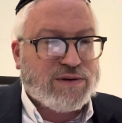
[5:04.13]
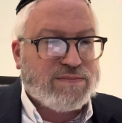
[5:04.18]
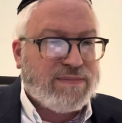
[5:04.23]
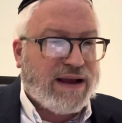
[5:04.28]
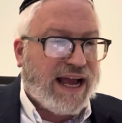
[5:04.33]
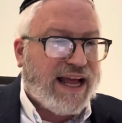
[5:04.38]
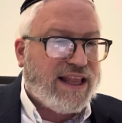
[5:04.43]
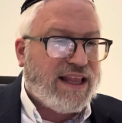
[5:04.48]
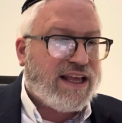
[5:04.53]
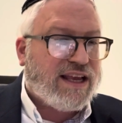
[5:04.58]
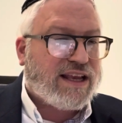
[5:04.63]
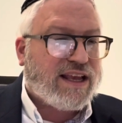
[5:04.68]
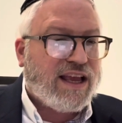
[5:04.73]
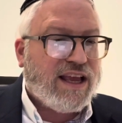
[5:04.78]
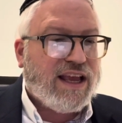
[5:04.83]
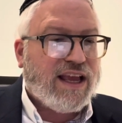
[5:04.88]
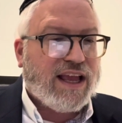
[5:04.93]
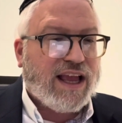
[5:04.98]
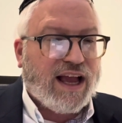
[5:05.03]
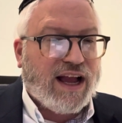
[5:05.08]
malach,
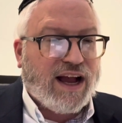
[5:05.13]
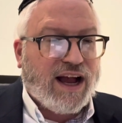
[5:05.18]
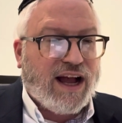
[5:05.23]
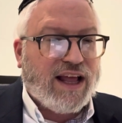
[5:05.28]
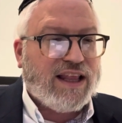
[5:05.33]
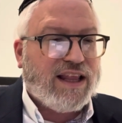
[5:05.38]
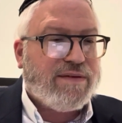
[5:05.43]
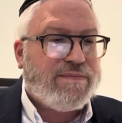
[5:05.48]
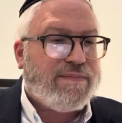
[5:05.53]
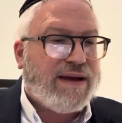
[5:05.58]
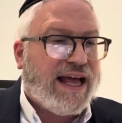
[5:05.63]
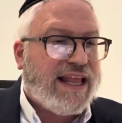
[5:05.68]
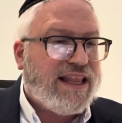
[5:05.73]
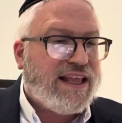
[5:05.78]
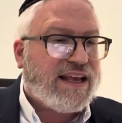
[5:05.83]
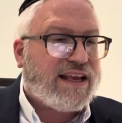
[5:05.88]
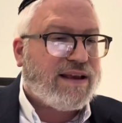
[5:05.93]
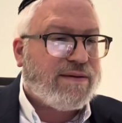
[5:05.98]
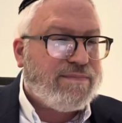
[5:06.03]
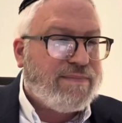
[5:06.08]
of
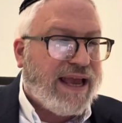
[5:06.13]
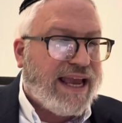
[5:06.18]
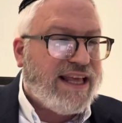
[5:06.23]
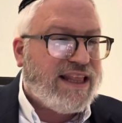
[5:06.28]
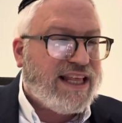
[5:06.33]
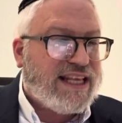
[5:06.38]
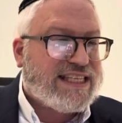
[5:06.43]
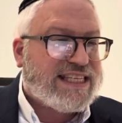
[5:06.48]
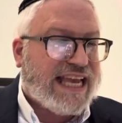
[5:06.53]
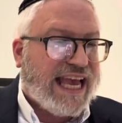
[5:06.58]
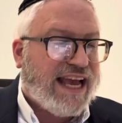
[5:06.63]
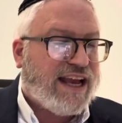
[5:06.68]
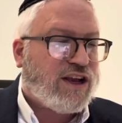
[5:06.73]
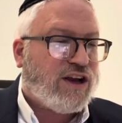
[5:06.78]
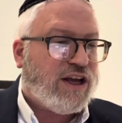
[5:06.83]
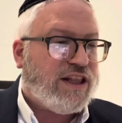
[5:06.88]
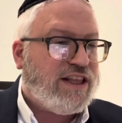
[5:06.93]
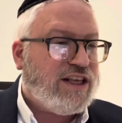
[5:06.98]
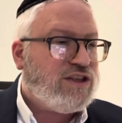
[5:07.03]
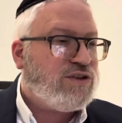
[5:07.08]
malach melitz
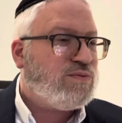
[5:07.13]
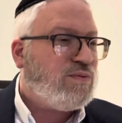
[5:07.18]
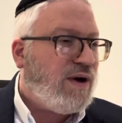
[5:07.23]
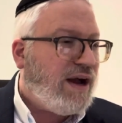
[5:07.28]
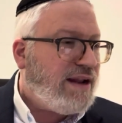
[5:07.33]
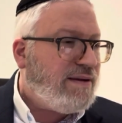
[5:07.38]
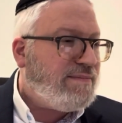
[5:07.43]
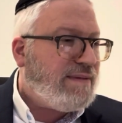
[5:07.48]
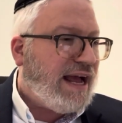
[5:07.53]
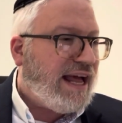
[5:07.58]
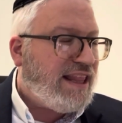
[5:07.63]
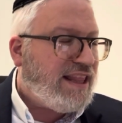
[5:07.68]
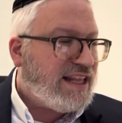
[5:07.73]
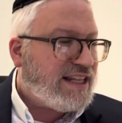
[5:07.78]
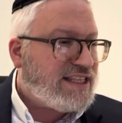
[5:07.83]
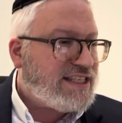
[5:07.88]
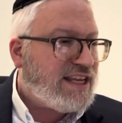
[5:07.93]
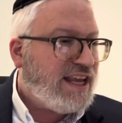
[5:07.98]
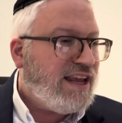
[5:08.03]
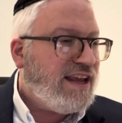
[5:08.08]
echot, there's one
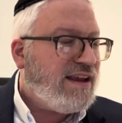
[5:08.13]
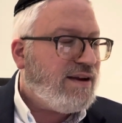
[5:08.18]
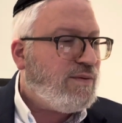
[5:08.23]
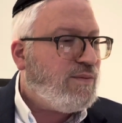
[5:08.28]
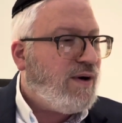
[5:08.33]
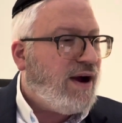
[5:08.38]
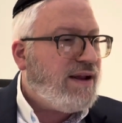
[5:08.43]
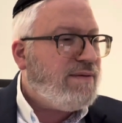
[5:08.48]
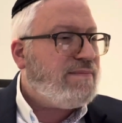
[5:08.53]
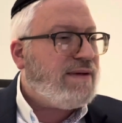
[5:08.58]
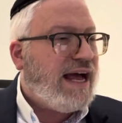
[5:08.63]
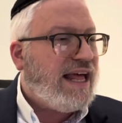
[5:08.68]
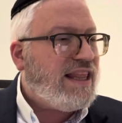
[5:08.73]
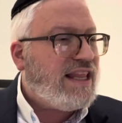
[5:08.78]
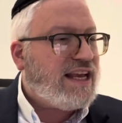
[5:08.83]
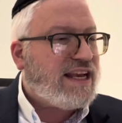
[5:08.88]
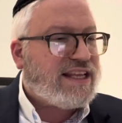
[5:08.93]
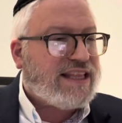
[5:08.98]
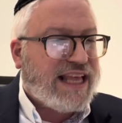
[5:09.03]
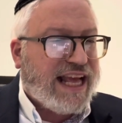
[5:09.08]
malach, one
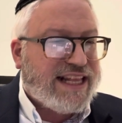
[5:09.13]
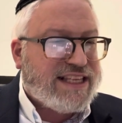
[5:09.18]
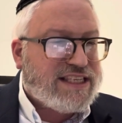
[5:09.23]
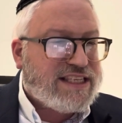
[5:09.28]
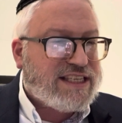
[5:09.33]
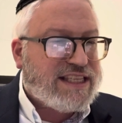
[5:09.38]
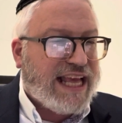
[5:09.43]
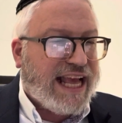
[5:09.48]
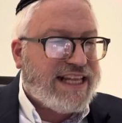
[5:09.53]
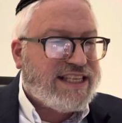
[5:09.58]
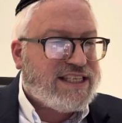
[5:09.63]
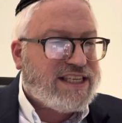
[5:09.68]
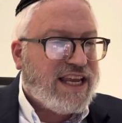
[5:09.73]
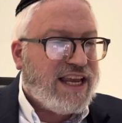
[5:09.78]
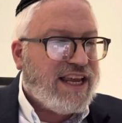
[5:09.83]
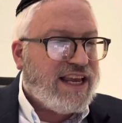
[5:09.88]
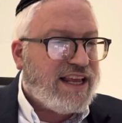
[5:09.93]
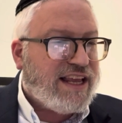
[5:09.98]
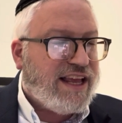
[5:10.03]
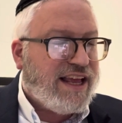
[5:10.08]
malach that's that's
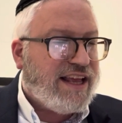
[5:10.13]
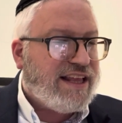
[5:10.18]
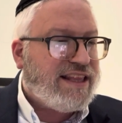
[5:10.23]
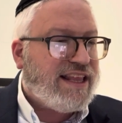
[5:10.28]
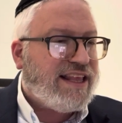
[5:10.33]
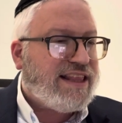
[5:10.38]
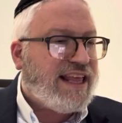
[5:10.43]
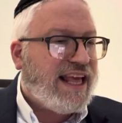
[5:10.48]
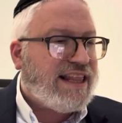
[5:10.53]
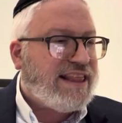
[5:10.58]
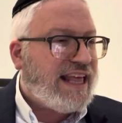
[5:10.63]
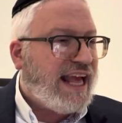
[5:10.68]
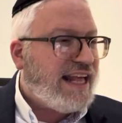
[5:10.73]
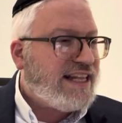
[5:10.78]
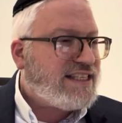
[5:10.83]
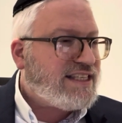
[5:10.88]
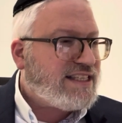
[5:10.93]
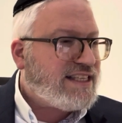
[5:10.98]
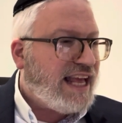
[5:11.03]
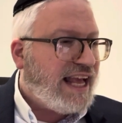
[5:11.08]
uh,
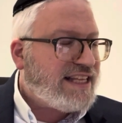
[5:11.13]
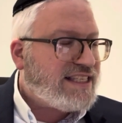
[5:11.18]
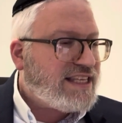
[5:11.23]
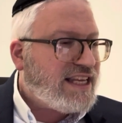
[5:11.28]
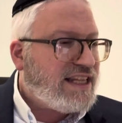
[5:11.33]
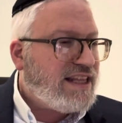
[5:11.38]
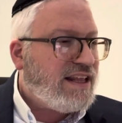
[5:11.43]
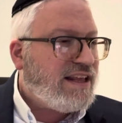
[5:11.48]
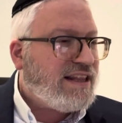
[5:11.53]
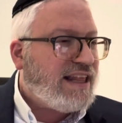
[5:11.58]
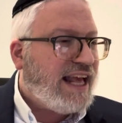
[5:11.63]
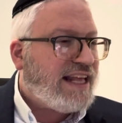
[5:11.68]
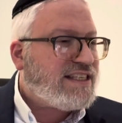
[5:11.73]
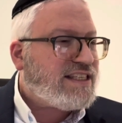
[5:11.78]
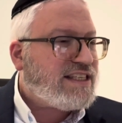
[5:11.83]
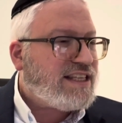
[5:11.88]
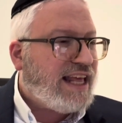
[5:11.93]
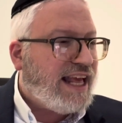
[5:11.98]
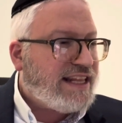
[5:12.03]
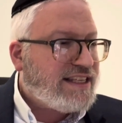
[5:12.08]
that's that's in that's
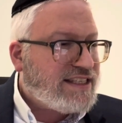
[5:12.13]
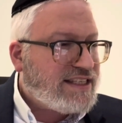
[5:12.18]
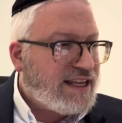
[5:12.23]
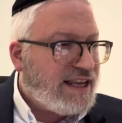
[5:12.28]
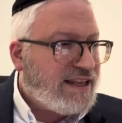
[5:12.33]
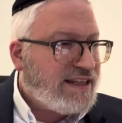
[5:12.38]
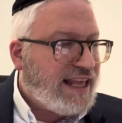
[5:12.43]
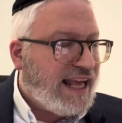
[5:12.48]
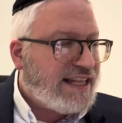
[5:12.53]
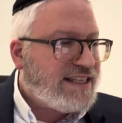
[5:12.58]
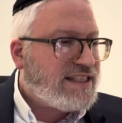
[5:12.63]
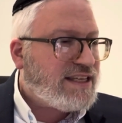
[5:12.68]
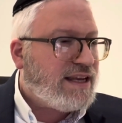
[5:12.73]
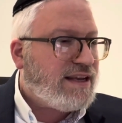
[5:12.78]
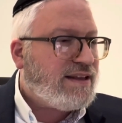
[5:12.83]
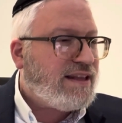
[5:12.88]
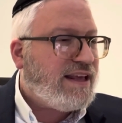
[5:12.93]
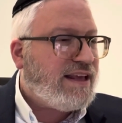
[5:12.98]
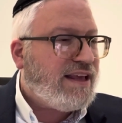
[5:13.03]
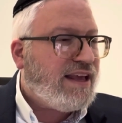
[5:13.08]
that's uh, that's
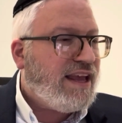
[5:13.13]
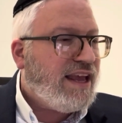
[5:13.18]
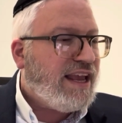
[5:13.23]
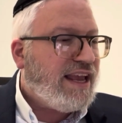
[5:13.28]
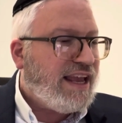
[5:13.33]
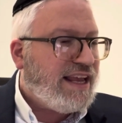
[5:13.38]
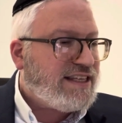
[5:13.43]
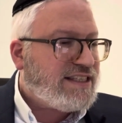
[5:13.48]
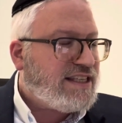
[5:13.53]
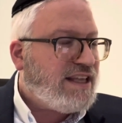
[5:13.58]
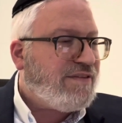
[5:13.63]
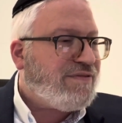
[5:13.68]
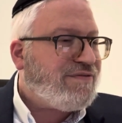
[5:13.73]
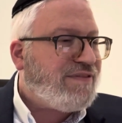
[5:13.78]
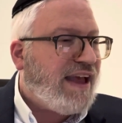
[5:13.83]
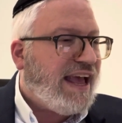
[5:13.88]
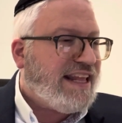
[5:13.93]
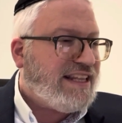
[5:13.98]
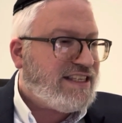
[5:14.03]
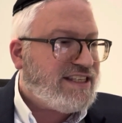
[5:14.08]
uh, uh, his
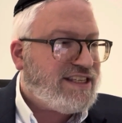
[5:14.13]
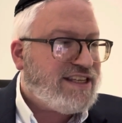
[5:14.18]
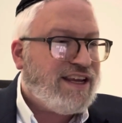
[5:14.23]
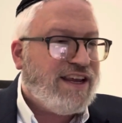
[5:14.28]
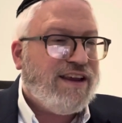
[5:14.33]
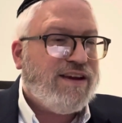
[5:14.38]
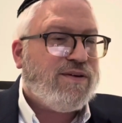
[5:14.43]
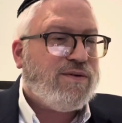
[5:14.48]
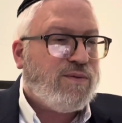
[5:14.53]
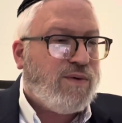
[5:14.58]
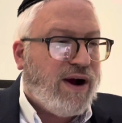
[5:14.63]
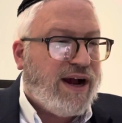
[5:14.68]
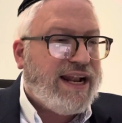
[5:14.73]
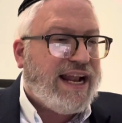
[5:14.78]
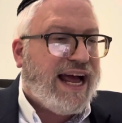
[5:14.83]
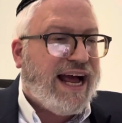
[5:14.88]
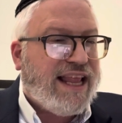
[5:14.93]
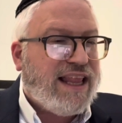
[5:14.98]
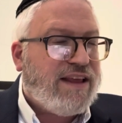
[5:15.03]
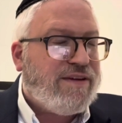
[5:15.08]
defense. One
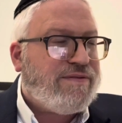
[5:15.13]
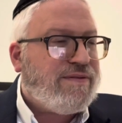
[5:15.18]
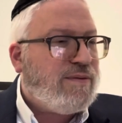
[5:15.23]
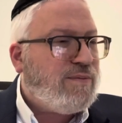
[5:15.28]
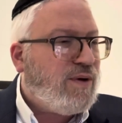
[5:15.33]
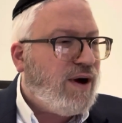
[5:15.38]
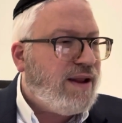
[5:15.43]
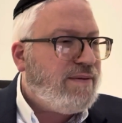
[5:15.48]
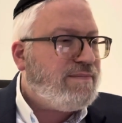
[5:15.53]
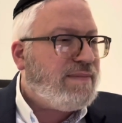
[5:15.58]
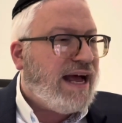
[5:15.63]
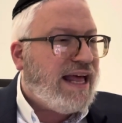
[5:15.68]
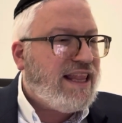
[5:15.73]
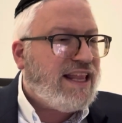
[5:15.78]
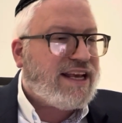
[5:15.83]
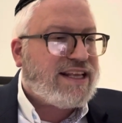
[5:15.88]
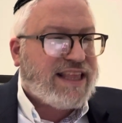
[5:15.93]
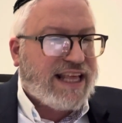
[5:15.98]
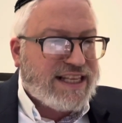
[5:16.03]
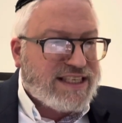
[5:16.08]
olive, one
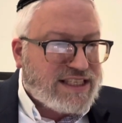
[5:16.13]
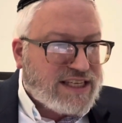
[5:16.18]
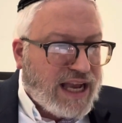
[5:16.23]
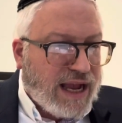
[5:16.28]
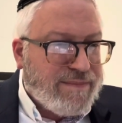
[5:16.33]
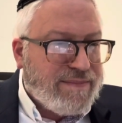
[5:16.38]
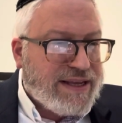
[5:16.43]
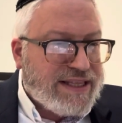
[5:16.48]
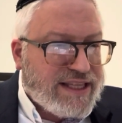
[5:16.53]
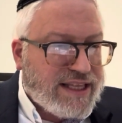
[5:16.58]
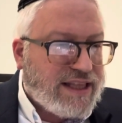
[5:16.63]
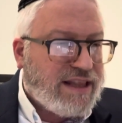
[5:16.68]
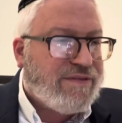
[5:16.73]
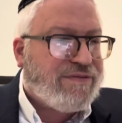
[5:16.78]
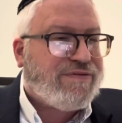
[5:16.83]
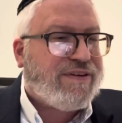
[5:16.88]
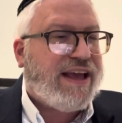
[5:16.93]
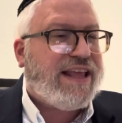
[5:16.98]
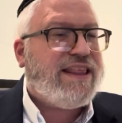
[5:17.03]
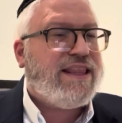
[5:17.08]
malach that's coming to
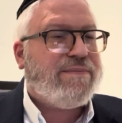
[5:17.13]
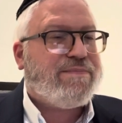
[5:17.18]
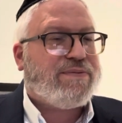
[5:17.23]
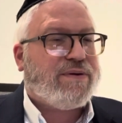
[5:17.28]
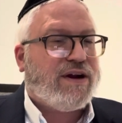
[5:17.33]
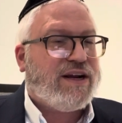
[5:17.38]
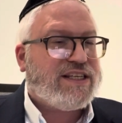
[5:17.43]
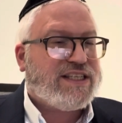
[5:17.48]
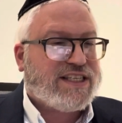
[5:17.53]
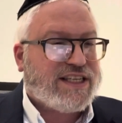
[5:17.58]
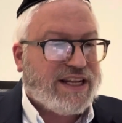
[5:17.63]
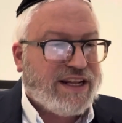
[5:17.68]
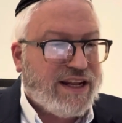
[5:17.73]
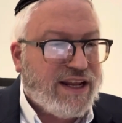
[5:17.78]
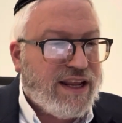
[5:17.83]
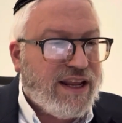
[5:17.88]
defend the person.